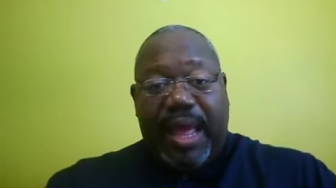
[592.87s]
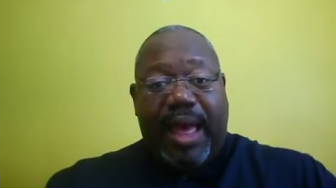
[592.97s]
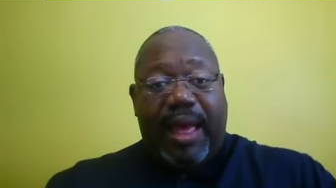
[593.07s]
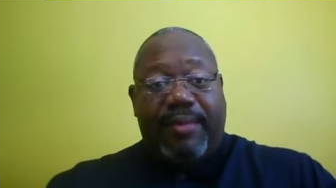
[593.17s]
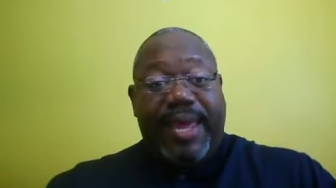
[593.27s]

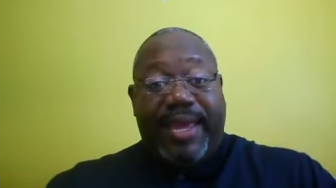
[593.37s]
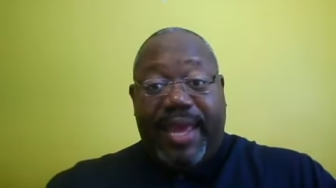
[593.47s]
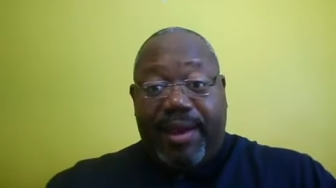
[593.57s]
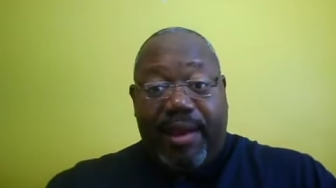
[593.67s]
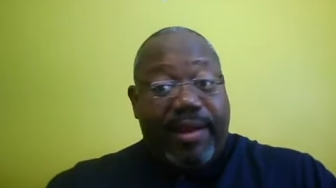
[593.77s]
uh, and
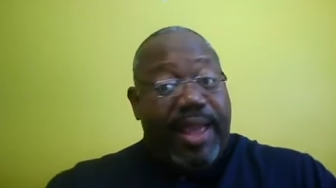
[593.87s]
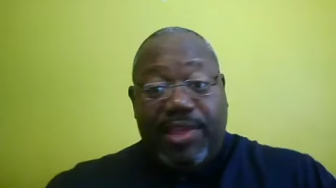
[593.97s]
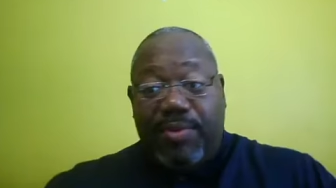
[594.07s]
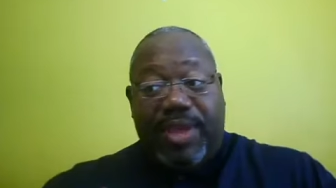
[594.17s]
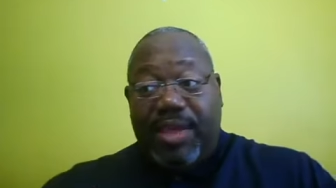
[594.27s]
get hurt,
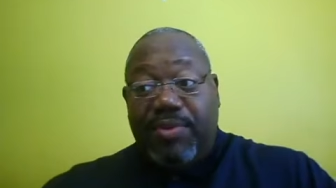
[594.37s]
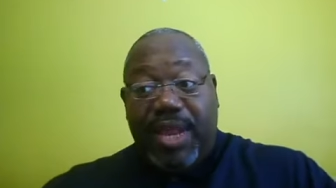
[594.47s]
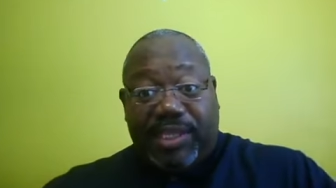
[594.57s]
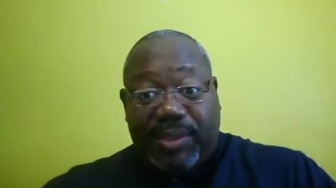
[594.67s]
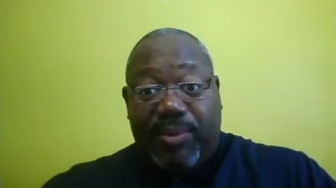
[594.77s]
and you you
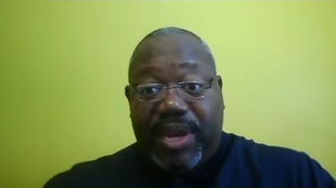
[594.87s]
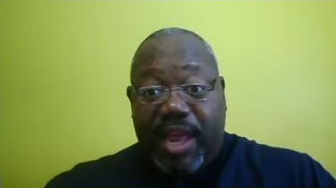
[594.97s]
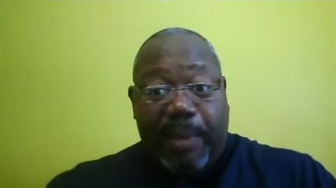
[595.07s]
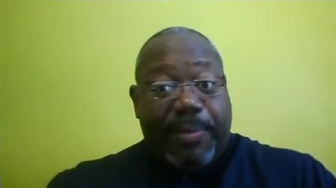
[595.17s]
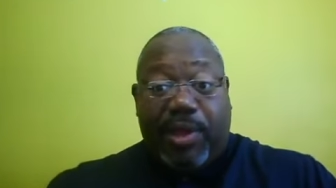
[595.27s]
need someone
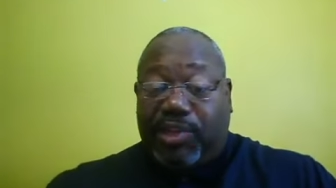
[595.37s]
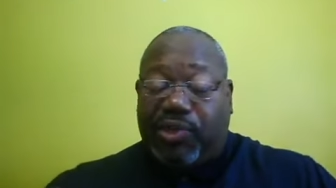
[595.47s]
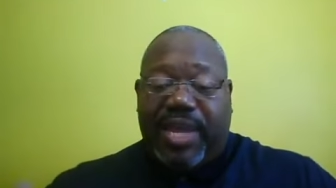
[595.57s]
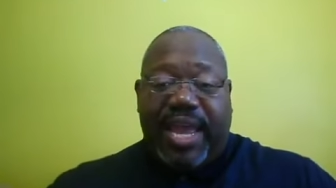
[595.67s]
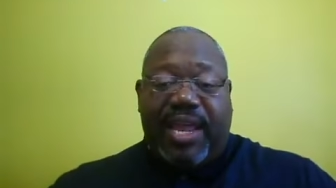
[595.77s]
to help you
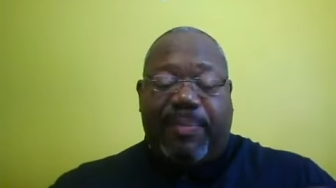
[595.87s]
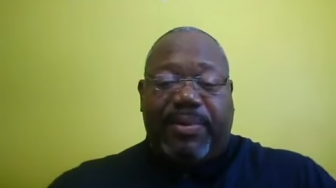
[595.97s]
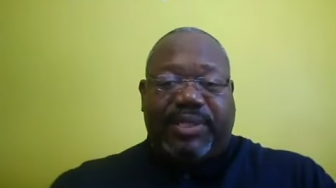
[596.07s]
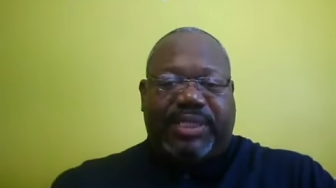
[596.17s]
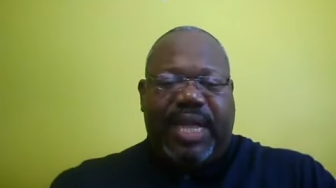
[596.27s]
because you can't
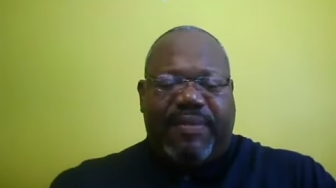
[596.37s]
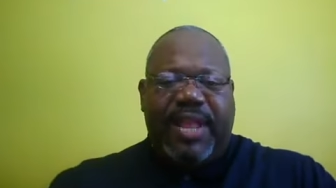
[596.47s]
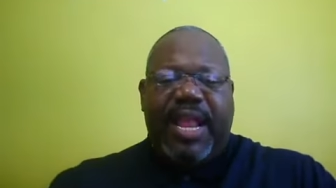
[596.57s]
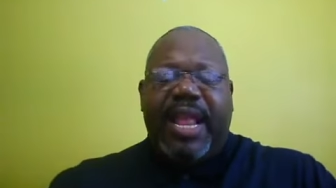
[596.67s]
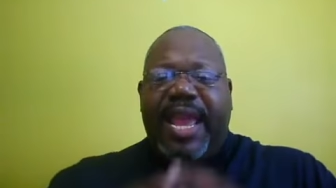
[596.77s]
help
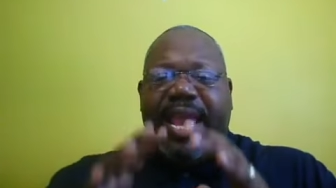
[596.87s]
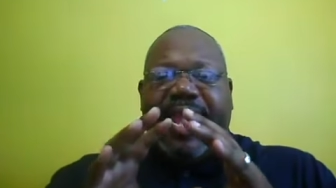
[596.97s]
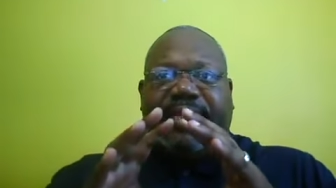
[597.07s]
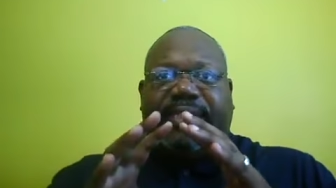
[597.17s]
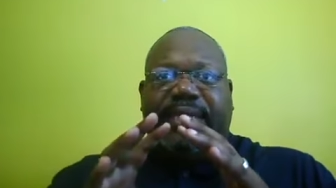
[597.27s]
yourself. It,
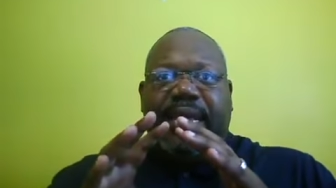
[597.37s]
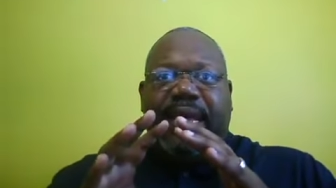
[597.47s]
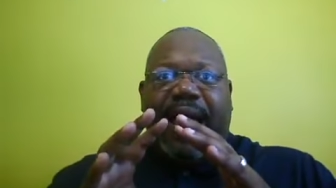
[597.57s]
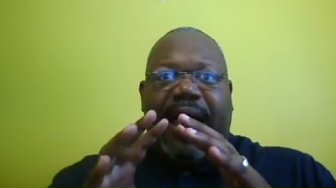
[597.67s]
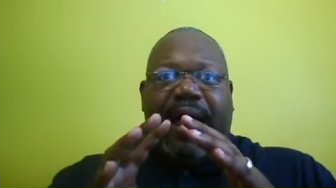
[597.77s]
it's
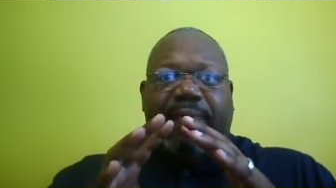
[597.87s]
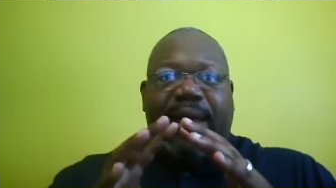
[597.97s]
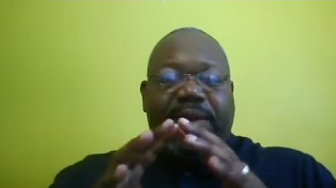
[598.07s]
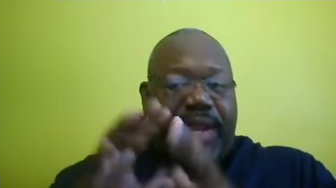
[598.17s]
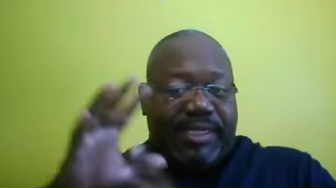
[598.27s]
um, I
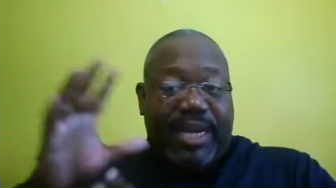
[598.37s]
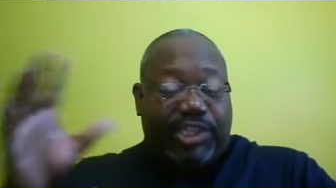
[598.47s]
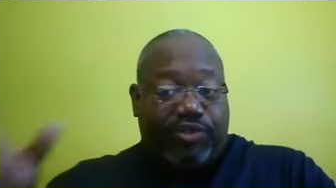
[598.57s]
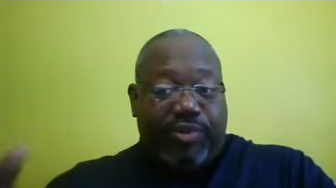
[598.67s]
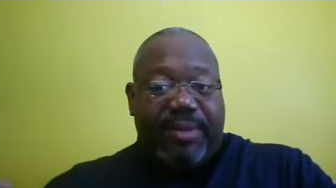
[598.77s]
know that's an
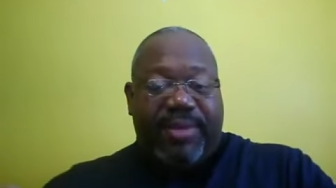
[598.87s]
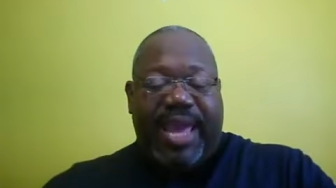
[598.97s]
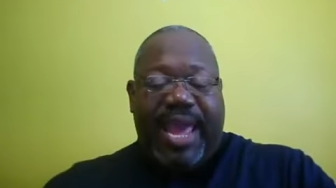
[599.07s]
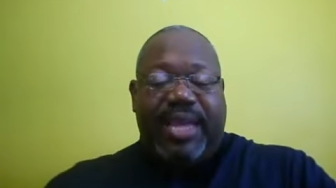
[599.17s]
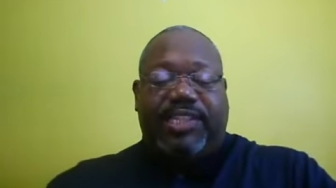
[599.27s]
extreme
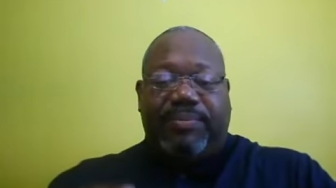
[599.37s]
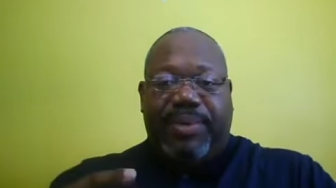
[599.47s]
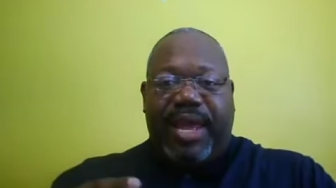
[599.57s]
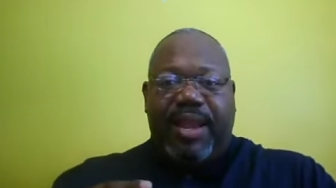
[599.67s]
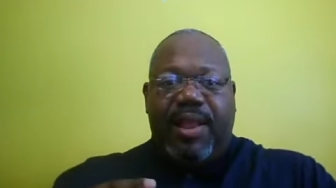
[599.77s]
case,
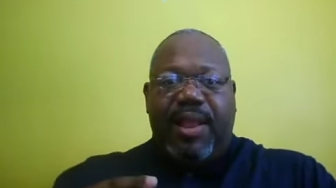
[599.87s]
but